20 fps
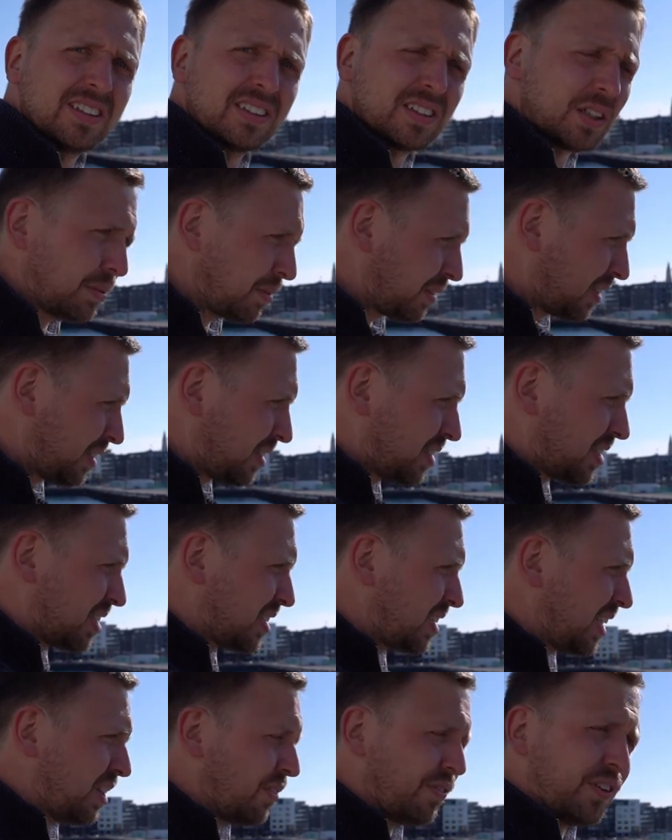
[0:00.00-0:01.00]
to
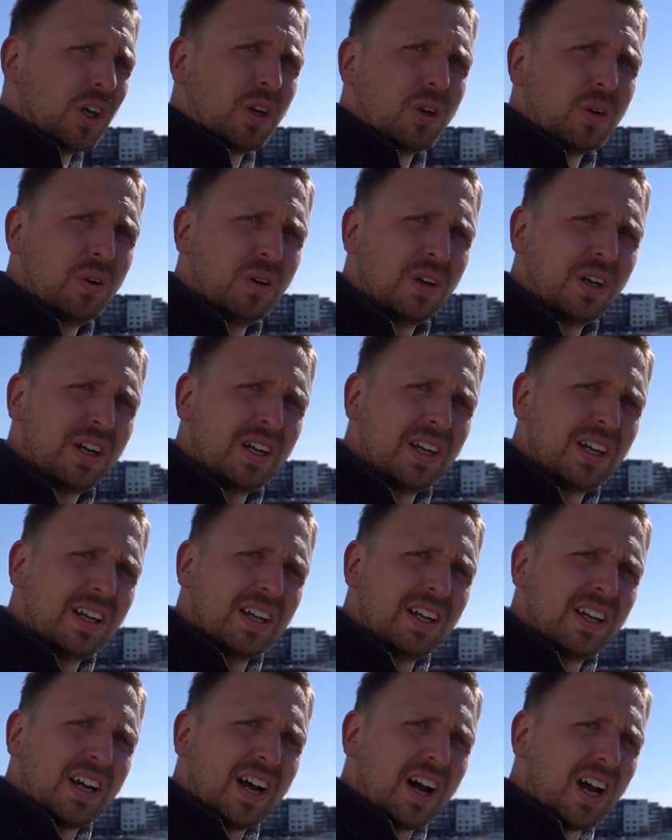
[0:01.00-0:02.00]
see the view.
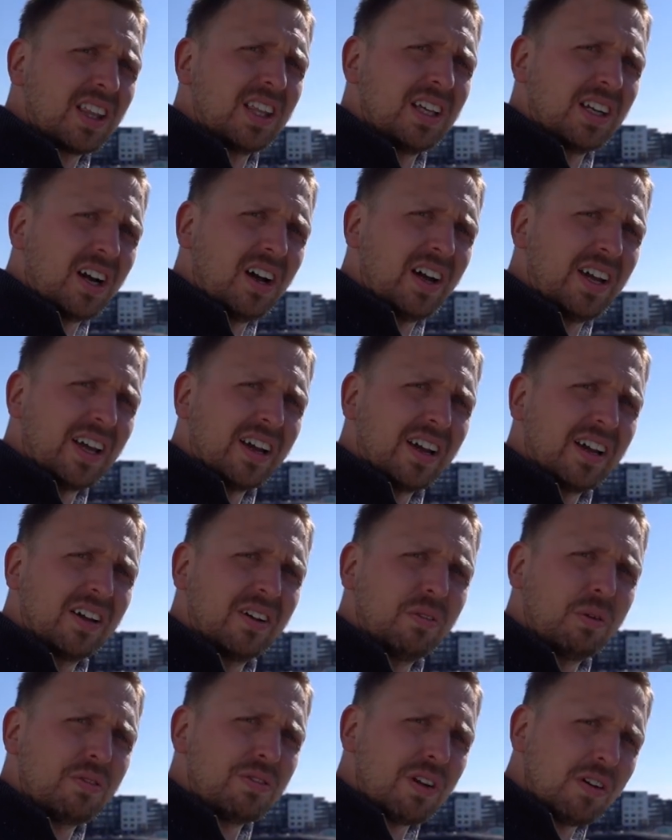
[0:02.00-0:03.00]
I think higher.
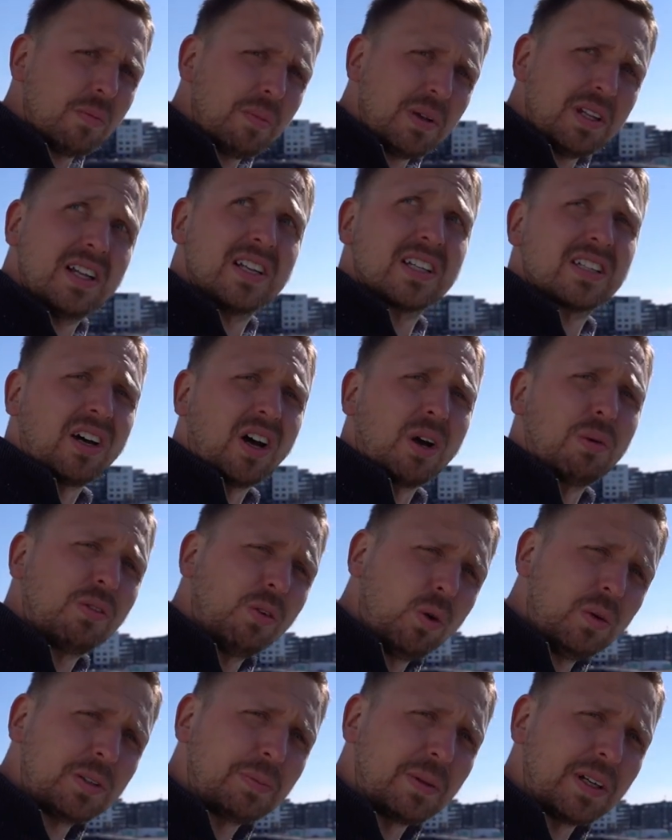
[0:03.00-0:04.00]
We've never been this high. We've
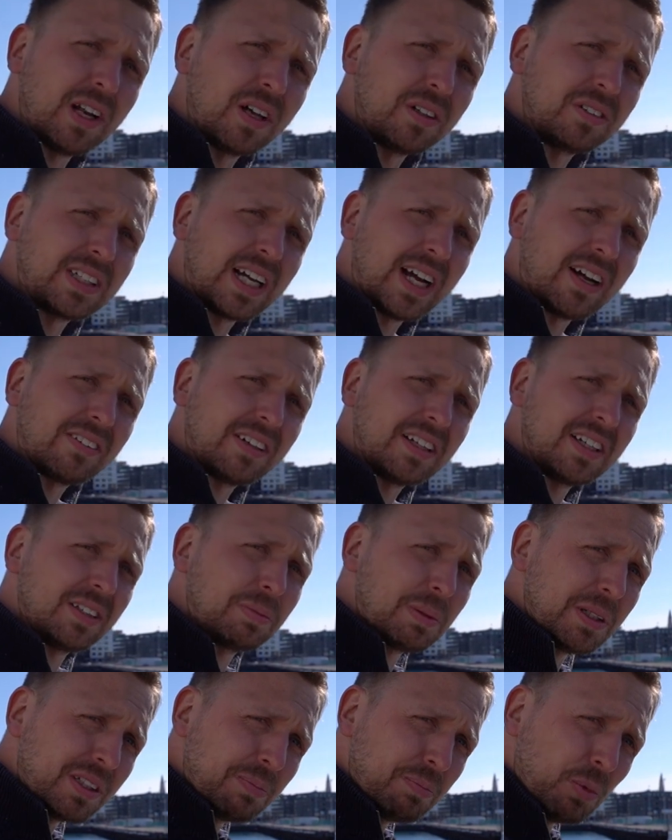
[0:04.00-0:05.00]
always been low down.
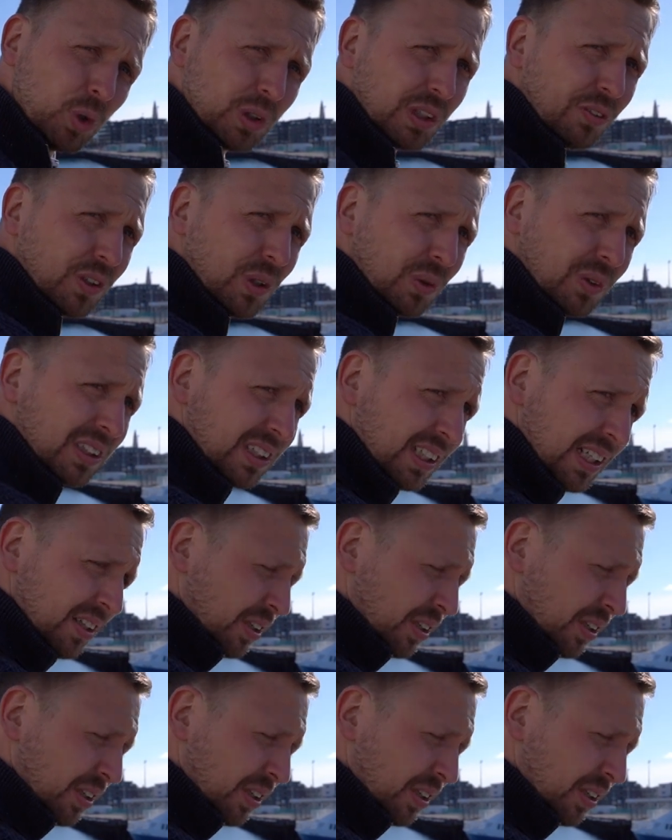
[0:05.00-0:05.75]
It's been more difficult to see